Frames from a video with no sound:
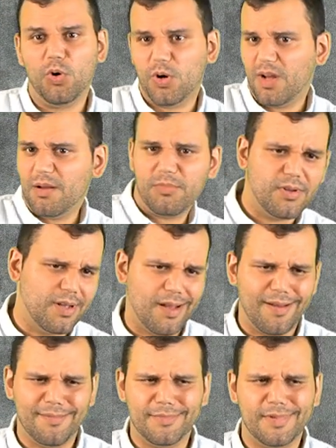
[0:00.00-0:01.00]
Laurel Humble
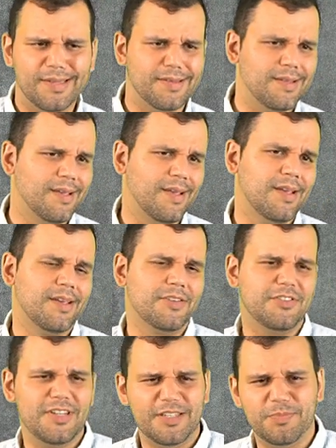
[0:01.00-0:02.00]
comes.
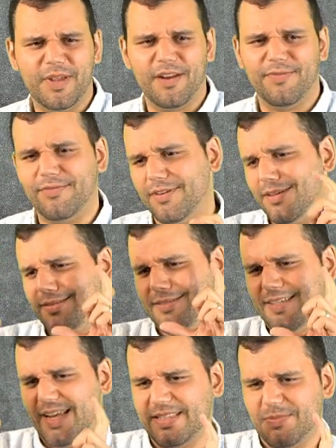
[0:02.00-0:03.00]
She's barefoot,
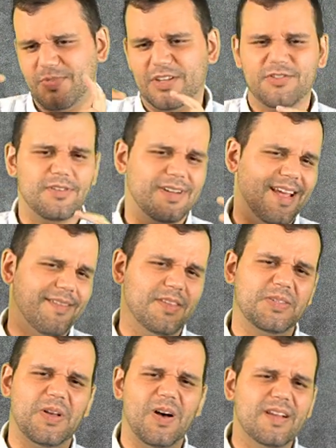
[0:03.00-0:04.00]
takes a picture, and I have
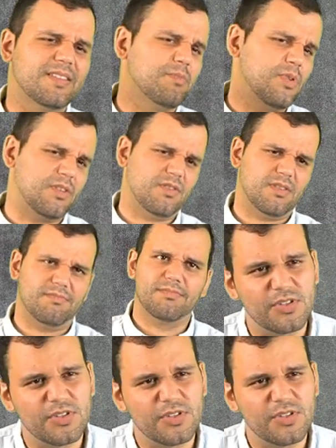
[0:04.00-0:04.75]
this awesome picture.